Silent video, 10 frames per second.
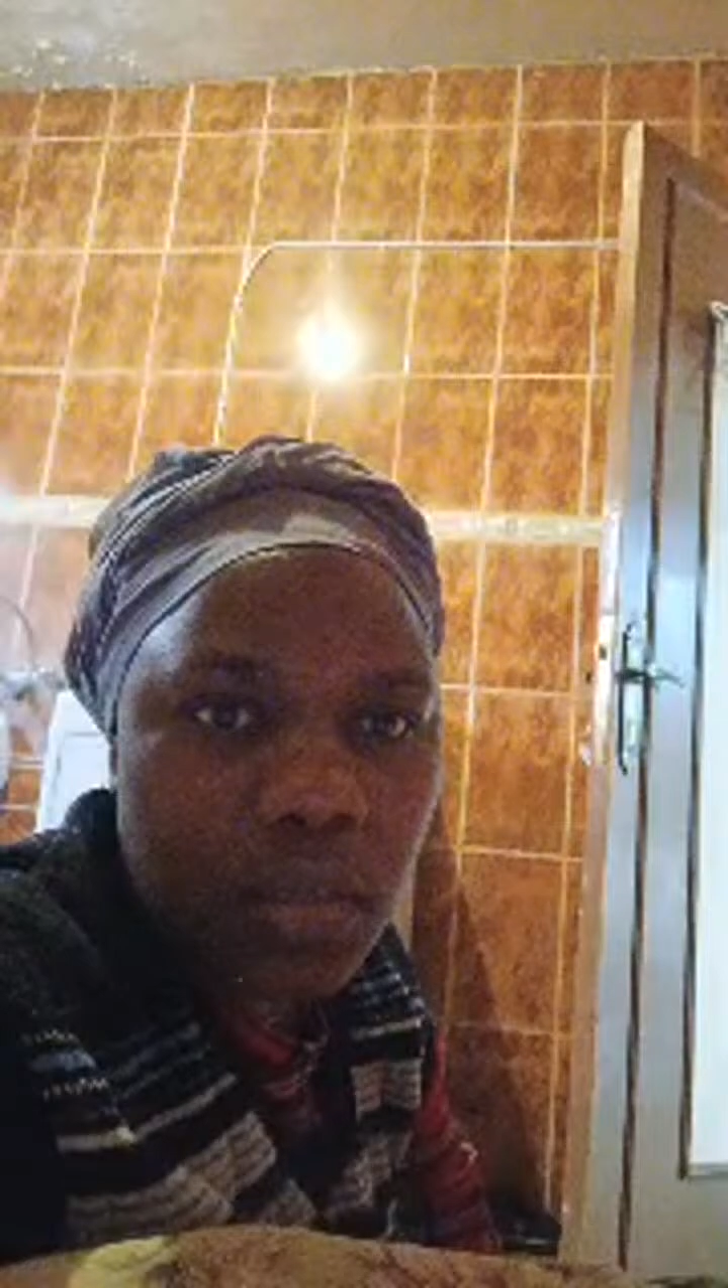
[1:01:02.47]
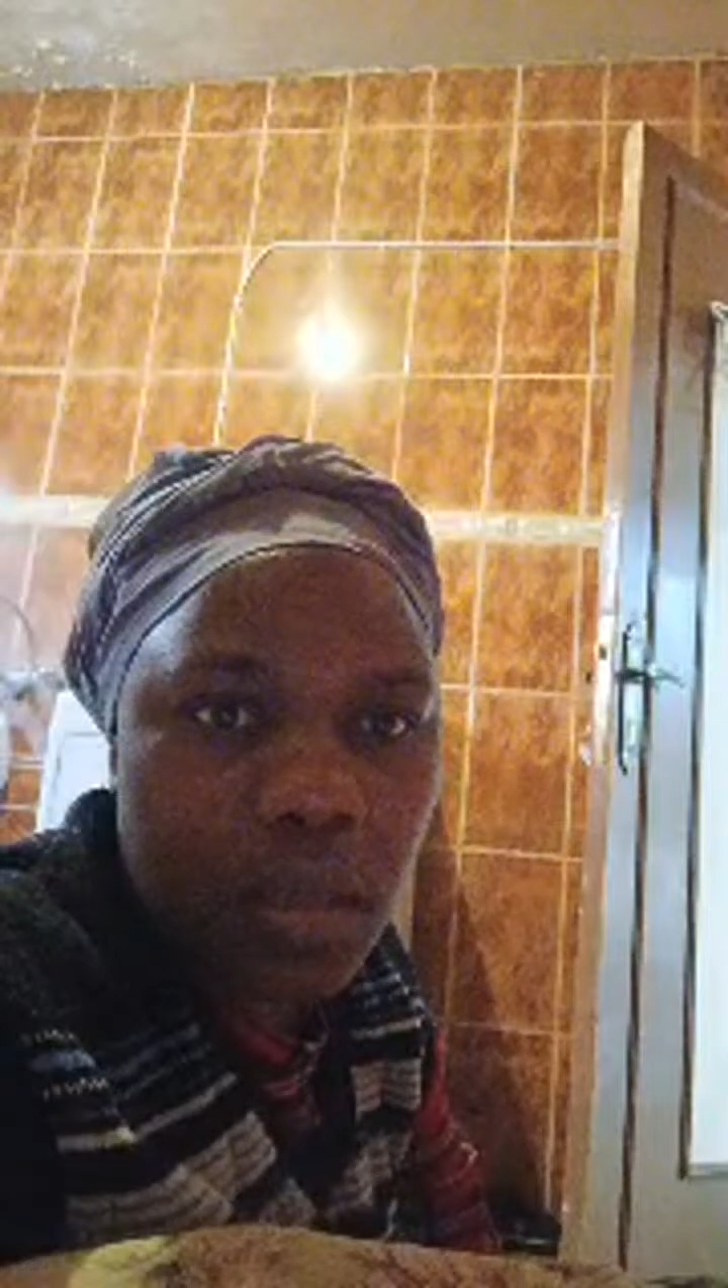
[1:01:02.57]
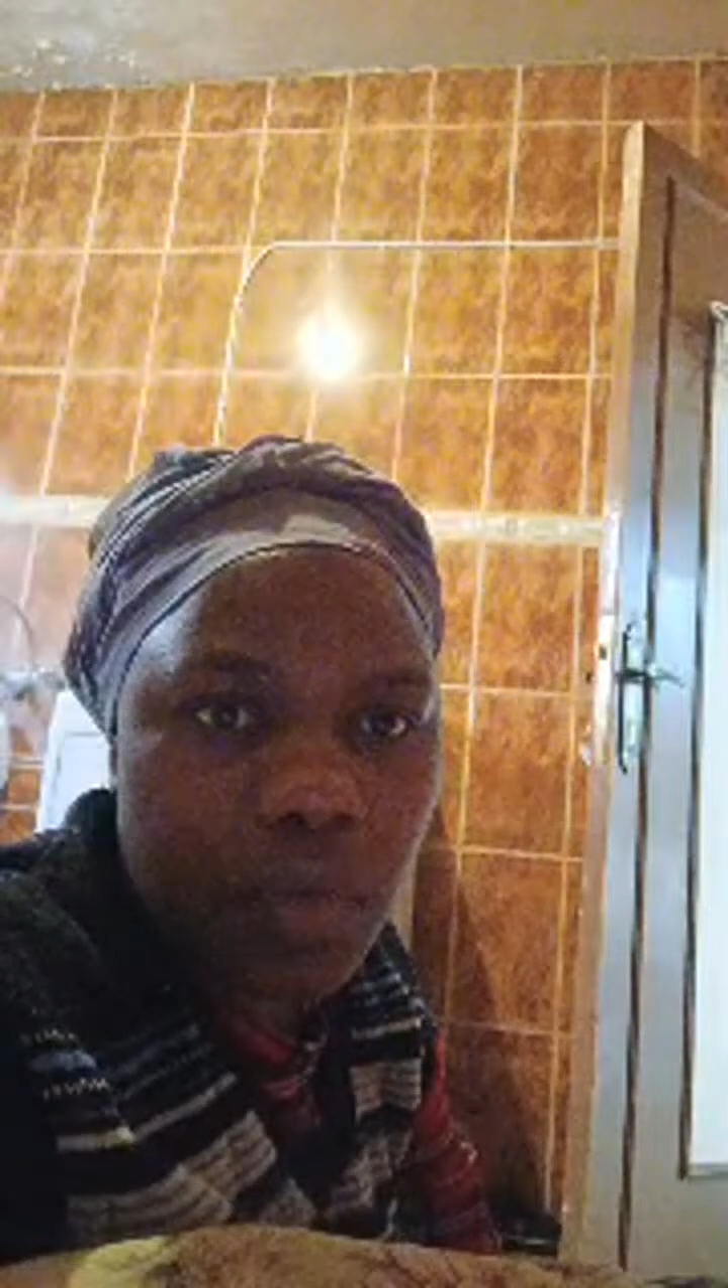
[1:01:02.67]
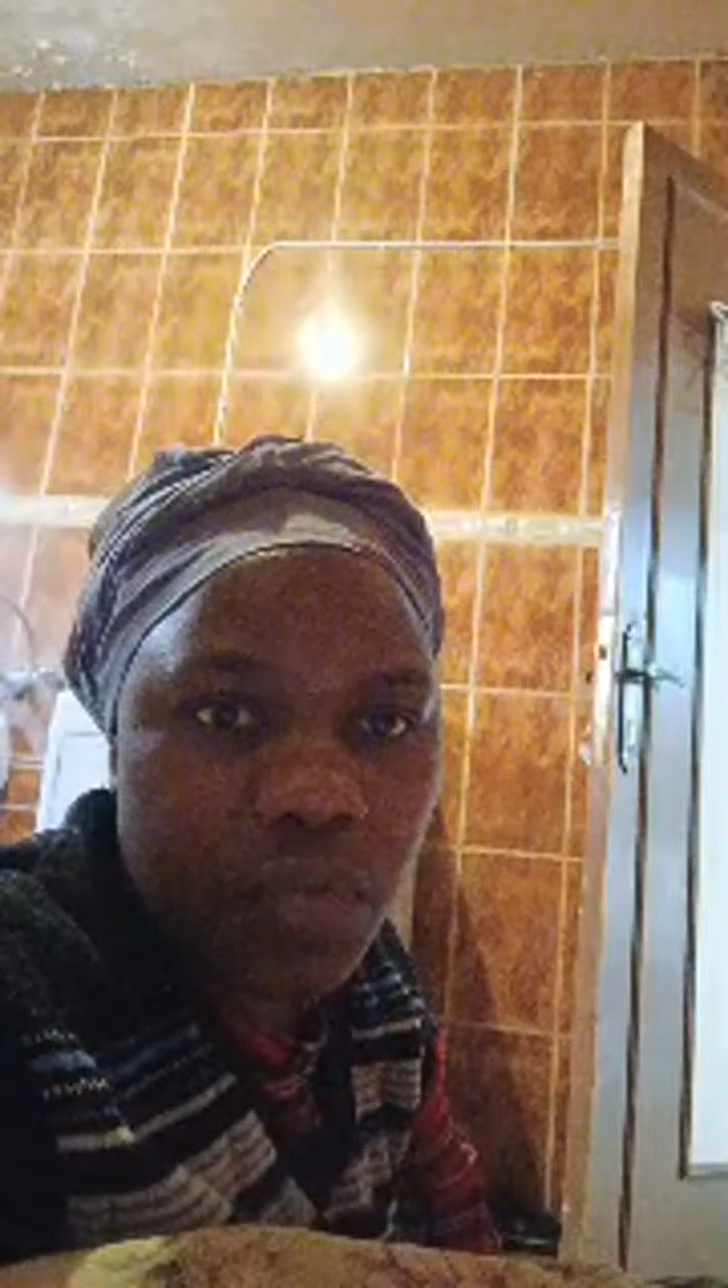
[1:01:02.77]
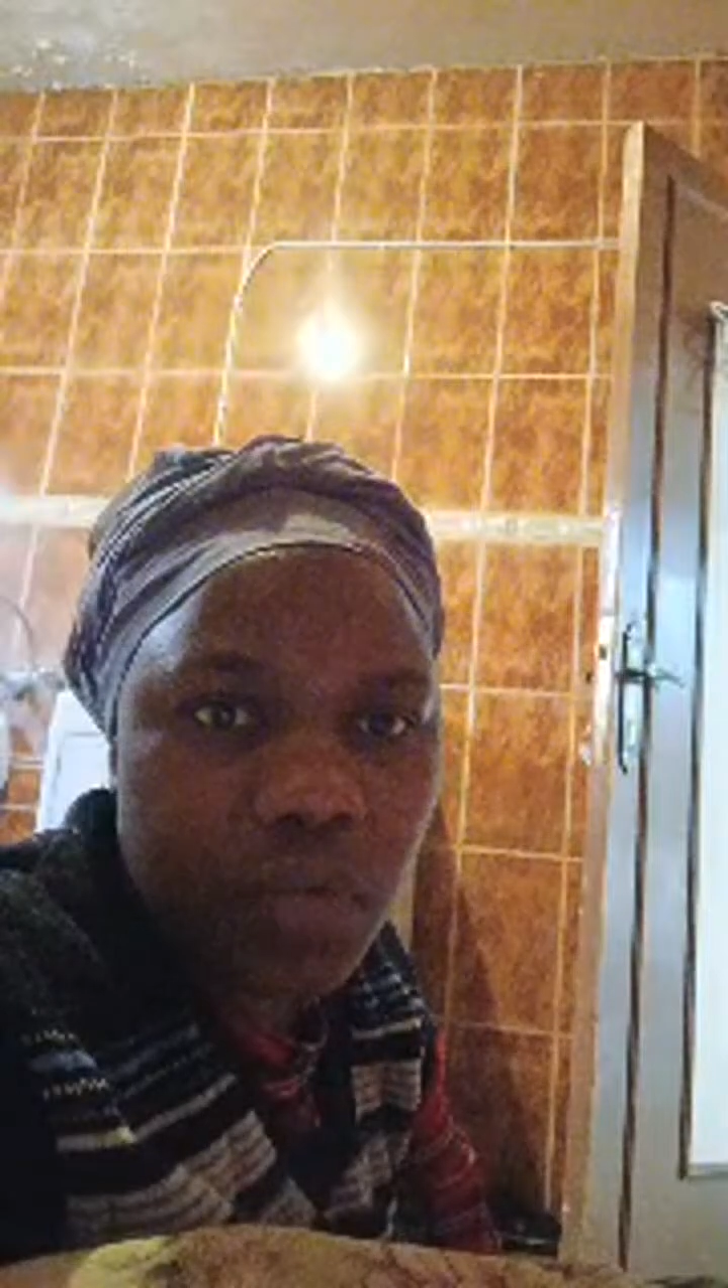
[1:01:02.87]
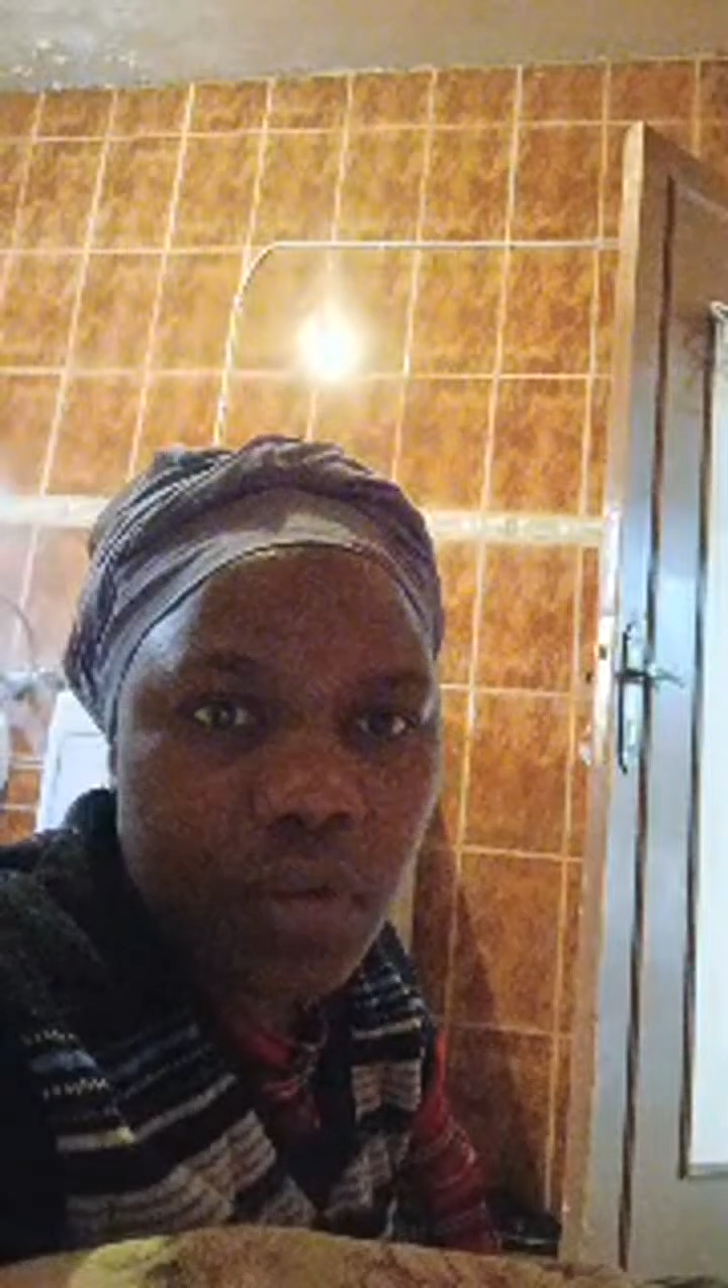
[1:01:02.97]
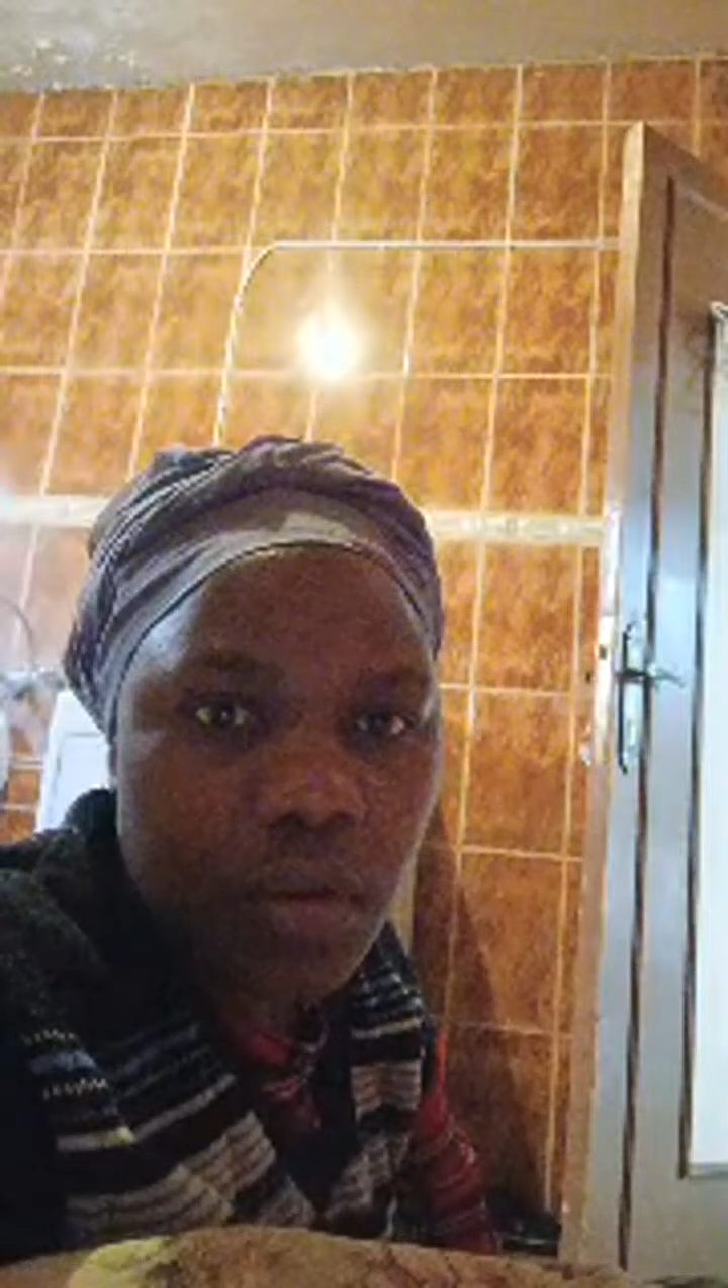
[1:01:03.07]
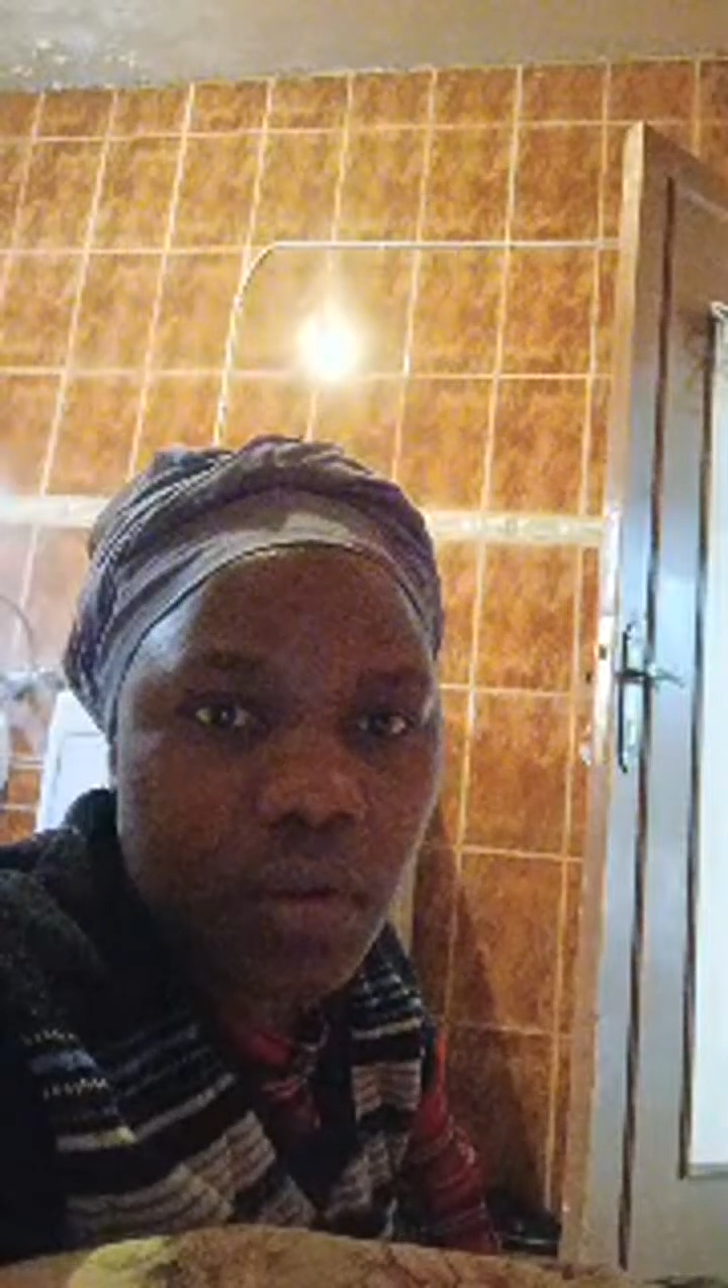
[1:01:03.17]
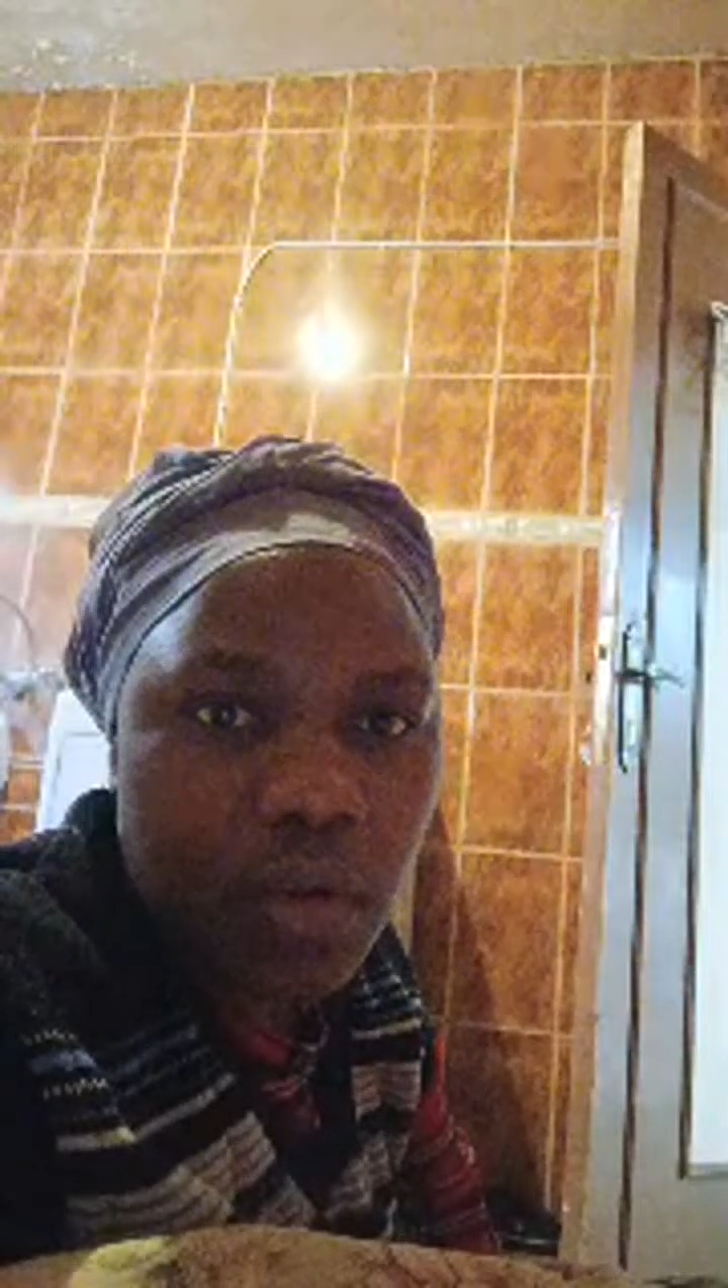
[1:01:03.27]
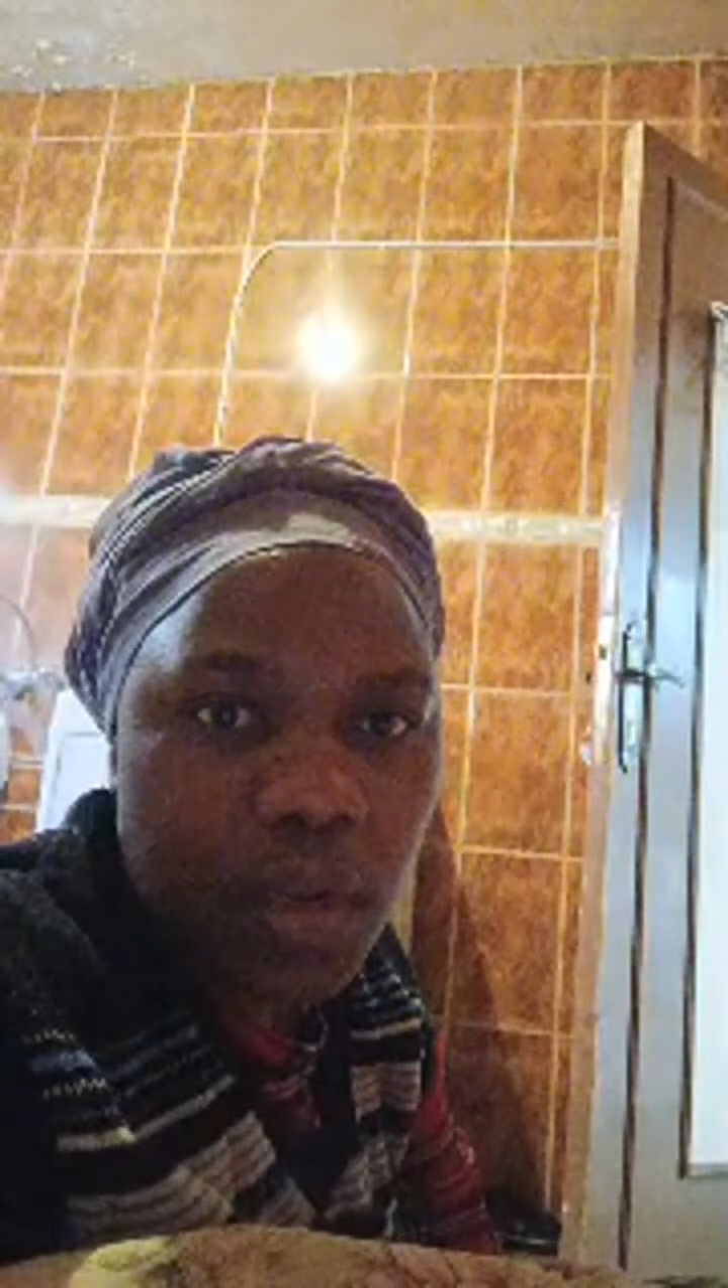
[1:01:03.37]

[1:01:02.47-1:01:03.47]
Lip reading: in United